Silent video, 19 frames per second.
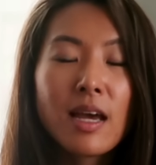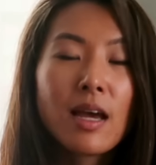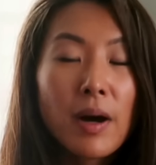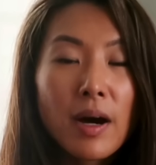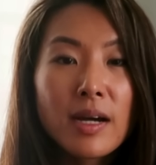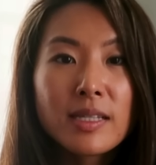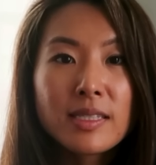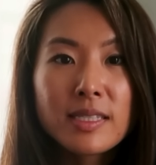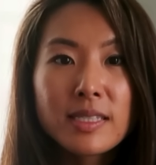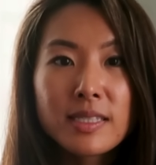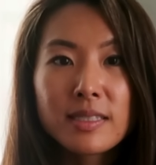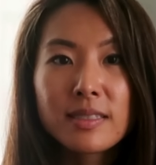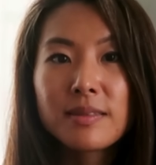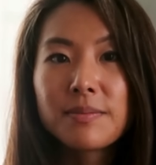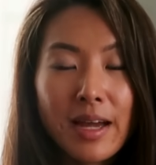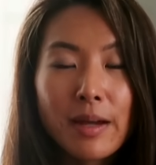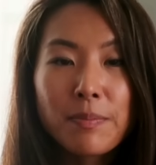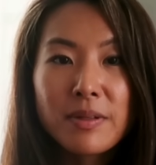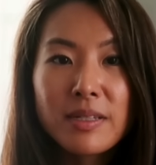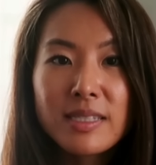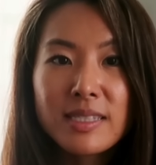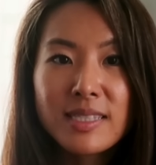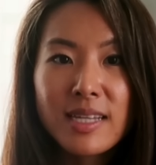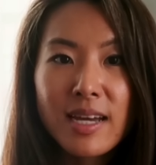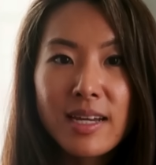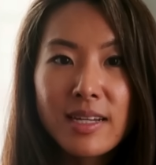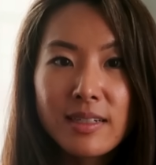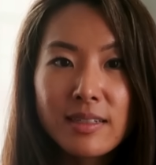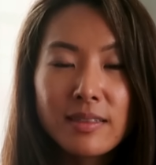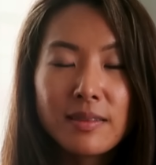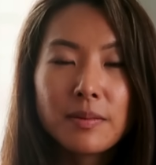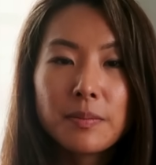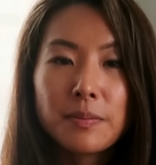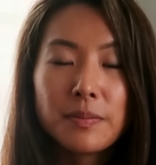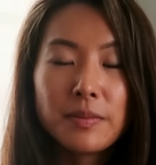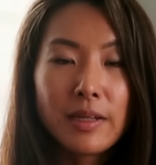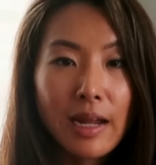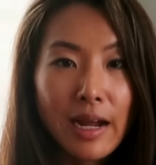But that being said,
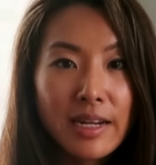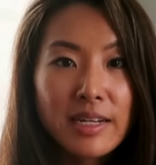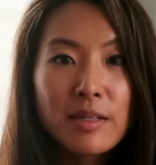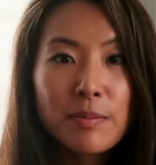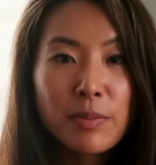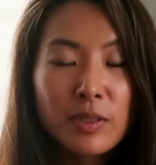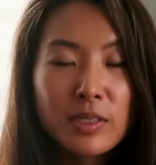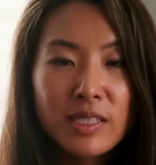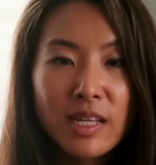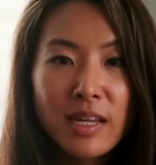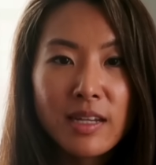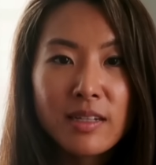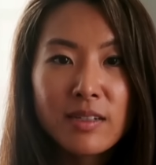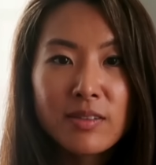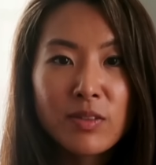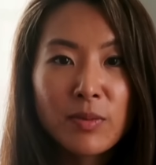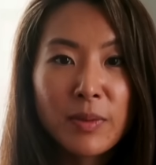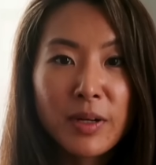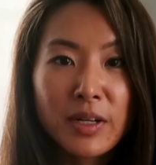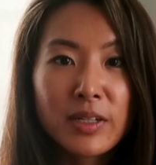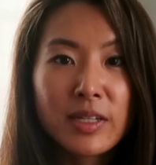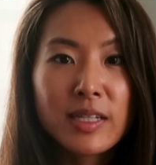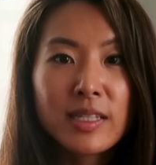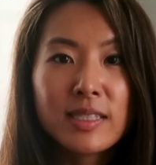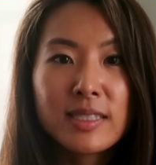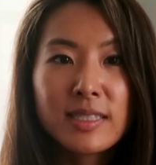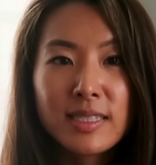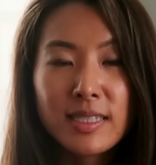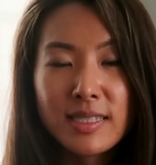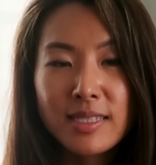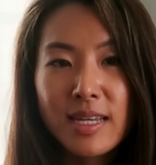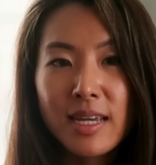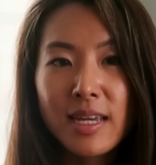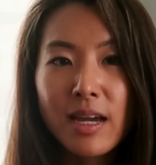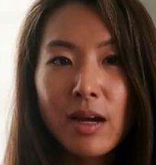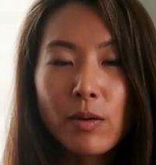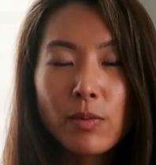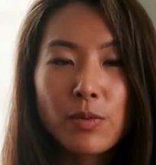90% of Americans
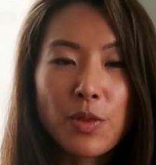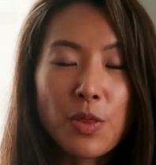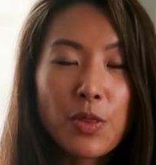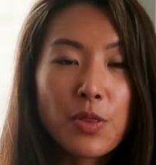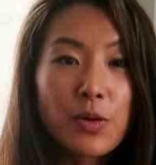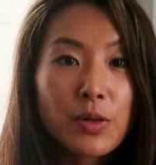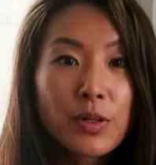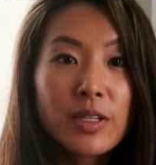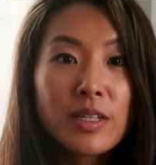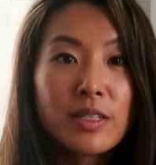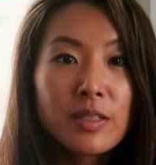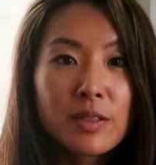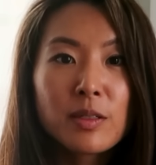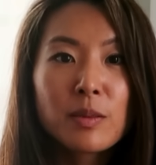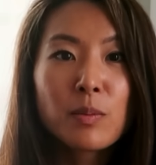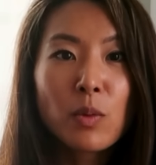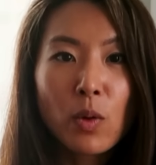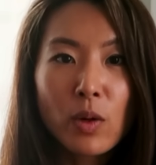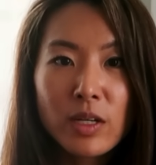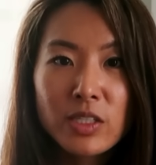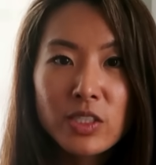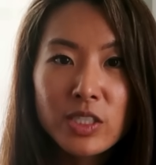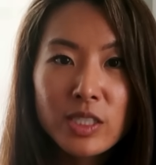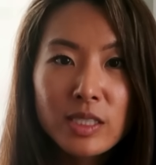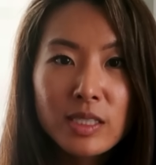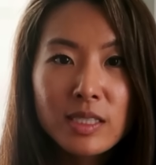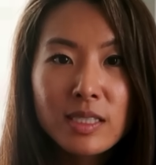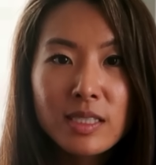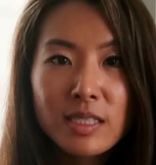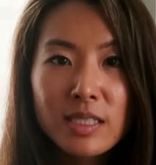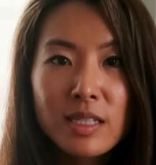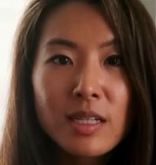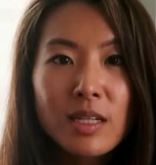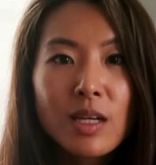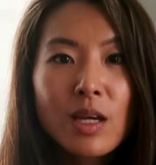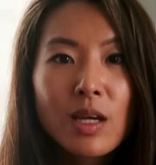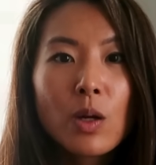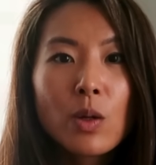take out 30-year mortgages,
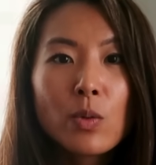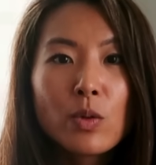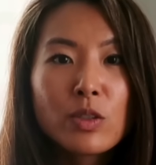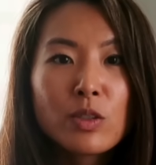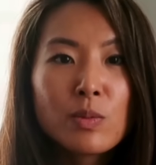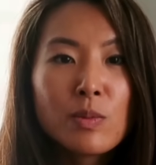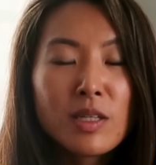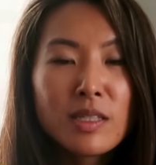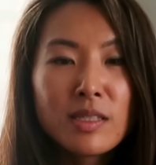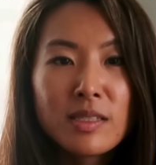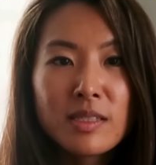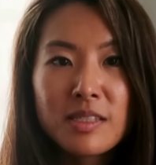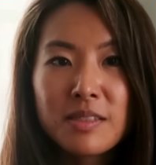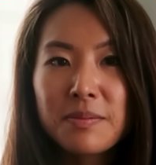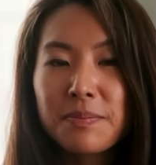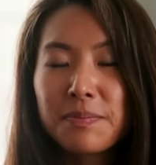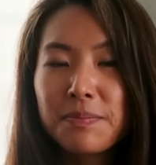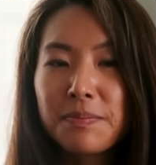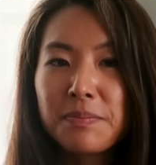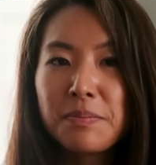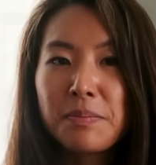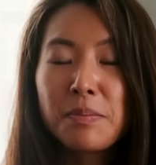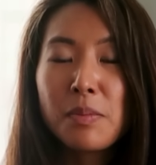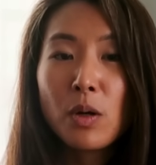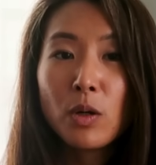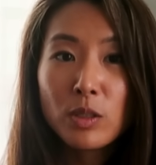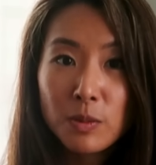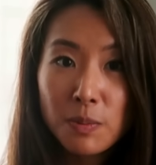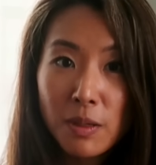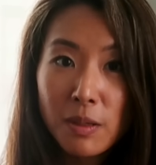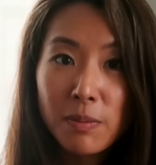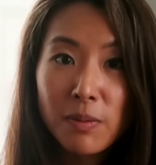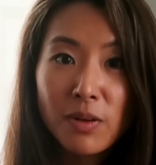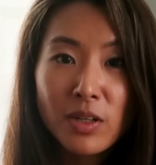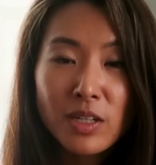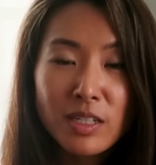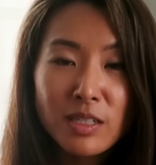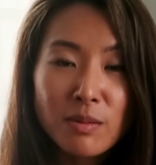which means most
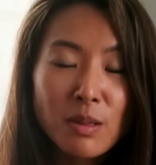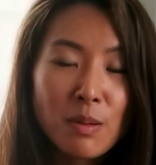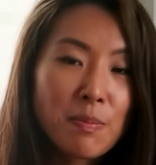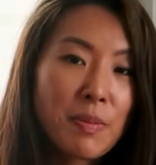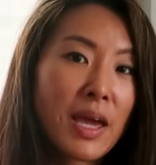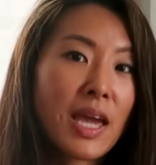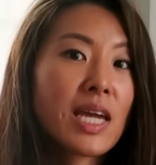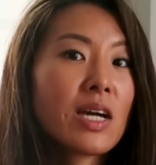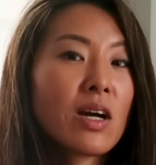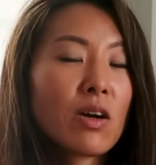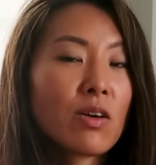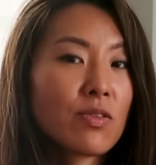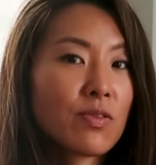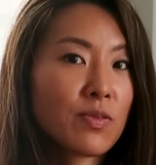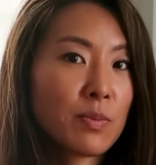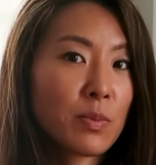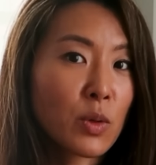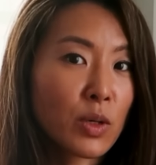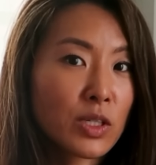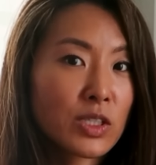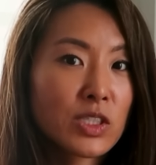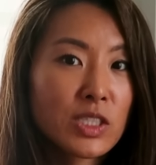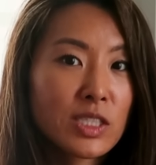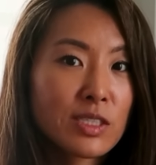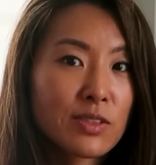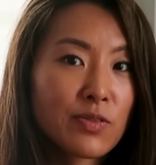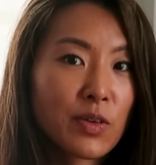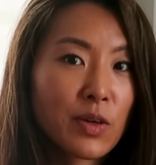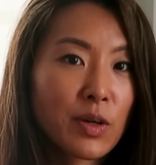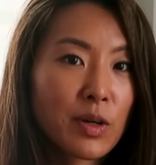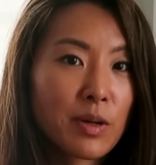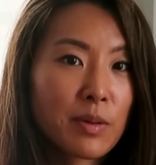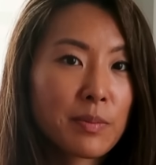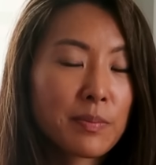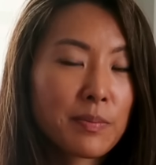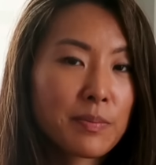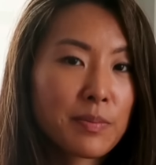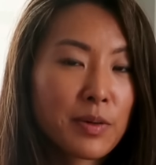people are going to be paying off mortgages
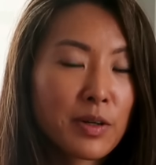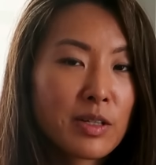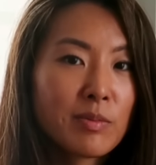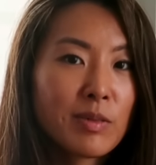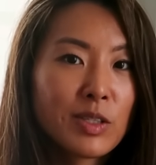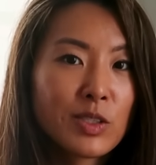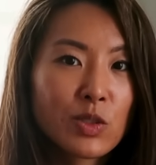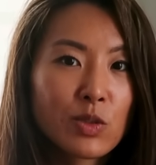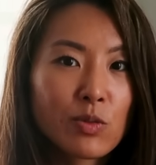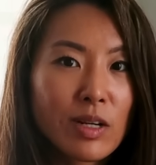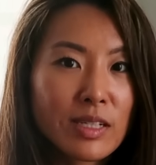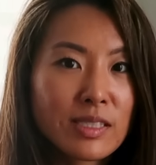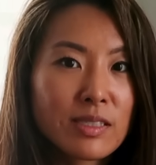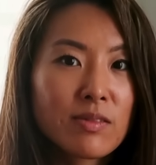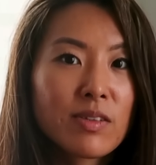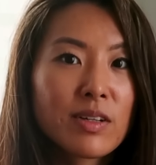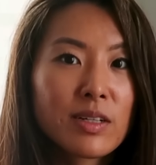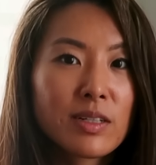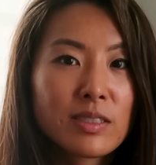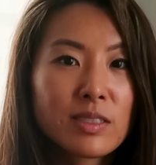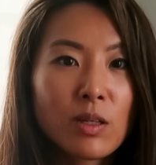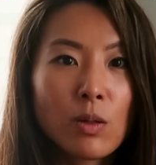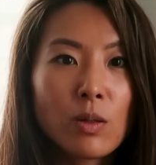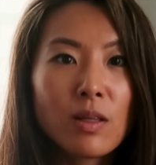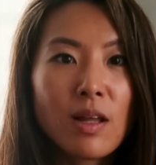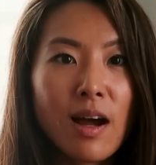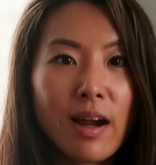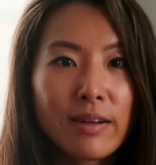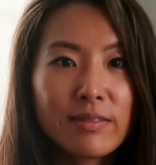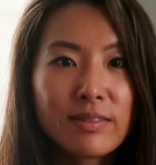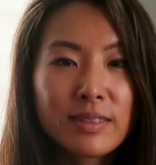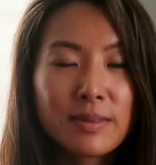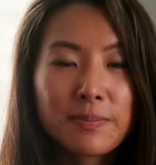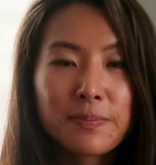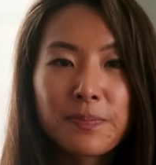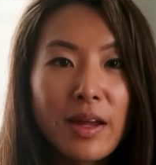for pretty much the rest of their adult lives.